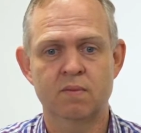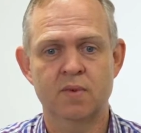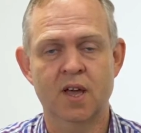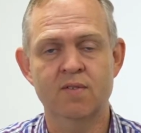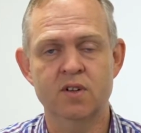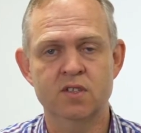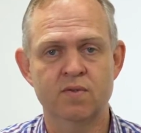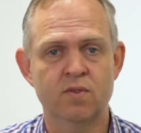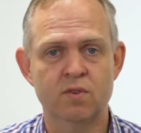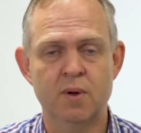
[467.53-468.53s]
governance
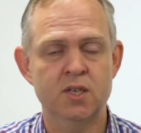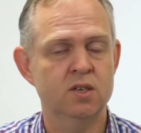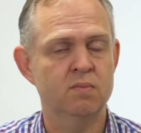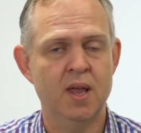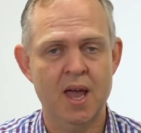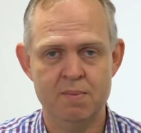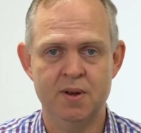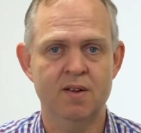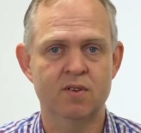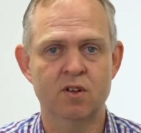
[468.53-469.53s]
of automation, I'd be happy
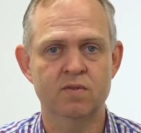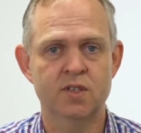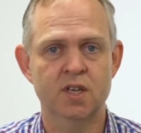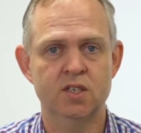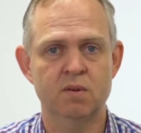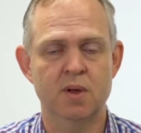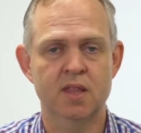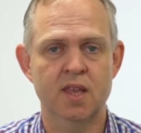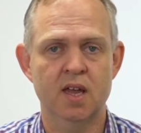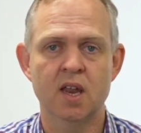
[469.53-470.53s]
to have a conversation
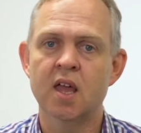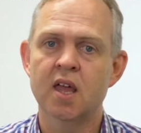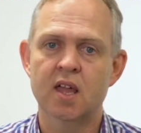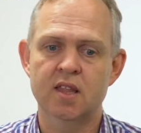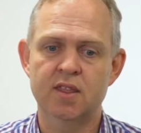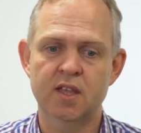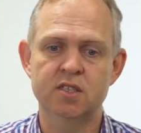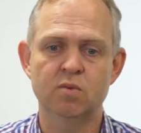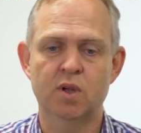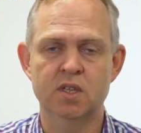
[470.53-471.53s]
about that and the things
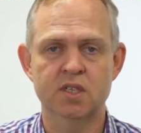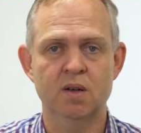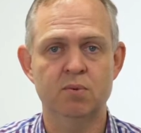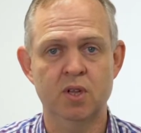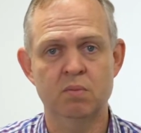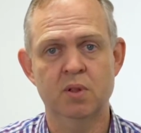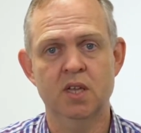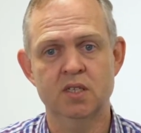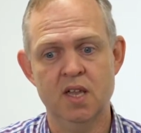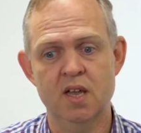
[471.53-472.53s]
that we can start putting in
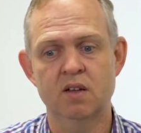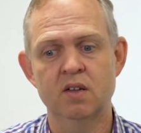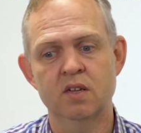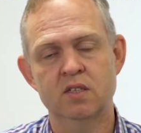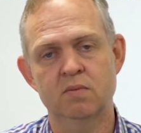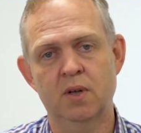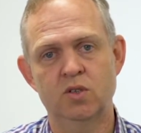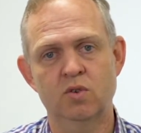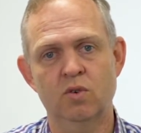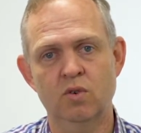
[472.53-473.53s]
place now to make
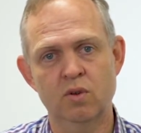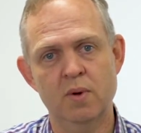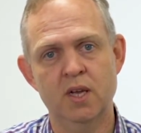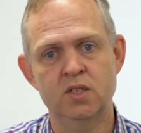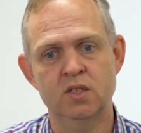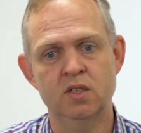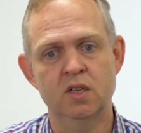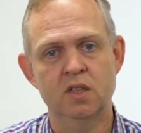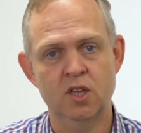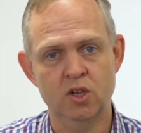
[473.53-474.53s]
sure automation
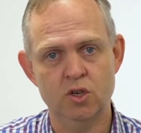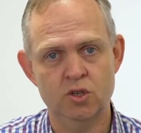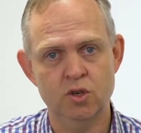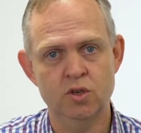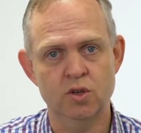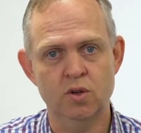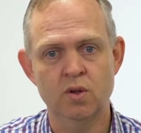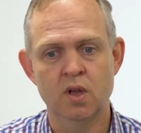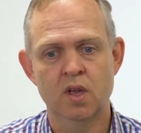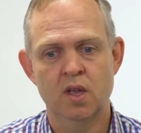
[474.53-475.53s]
that you
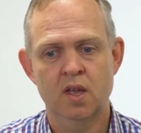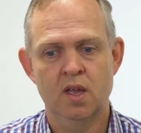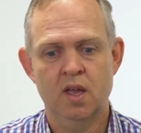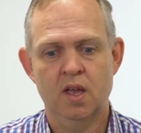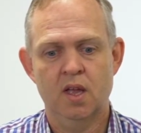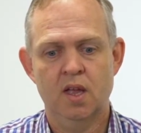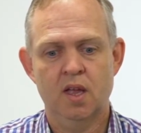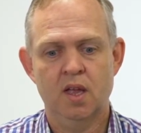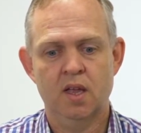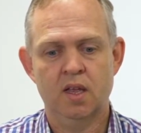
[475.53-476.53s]
do
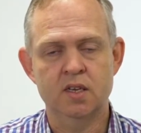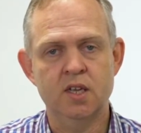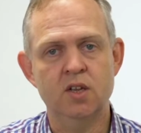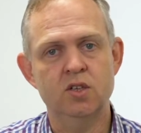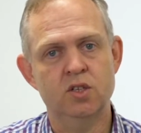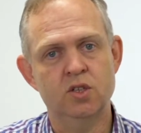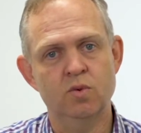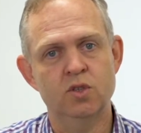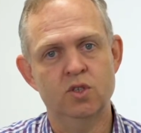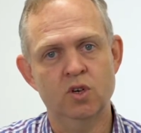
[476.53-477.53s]
continues to do
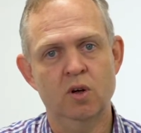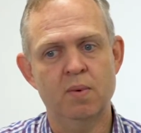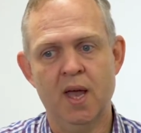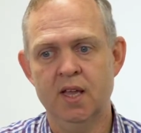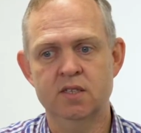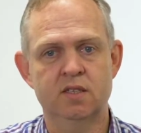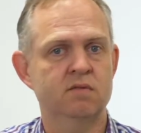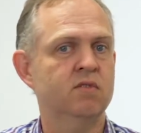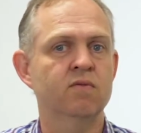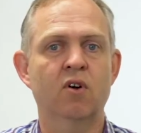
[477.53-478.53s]
its job
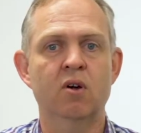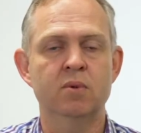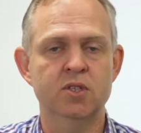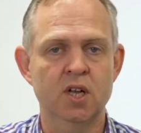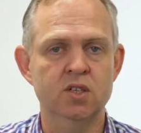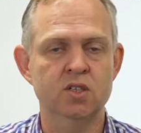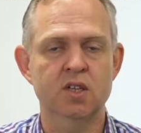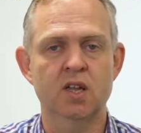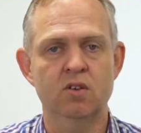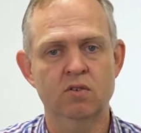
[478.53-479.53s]
as the environment changes
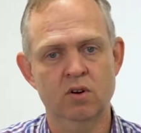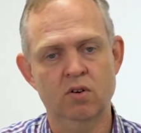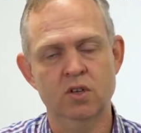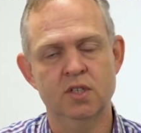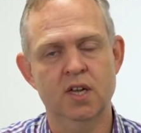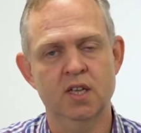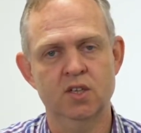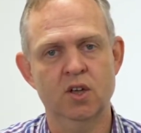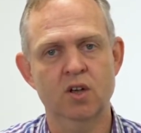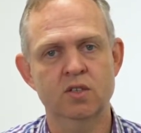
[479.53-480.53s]
and you're across that as
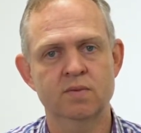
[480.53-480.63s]
it goes.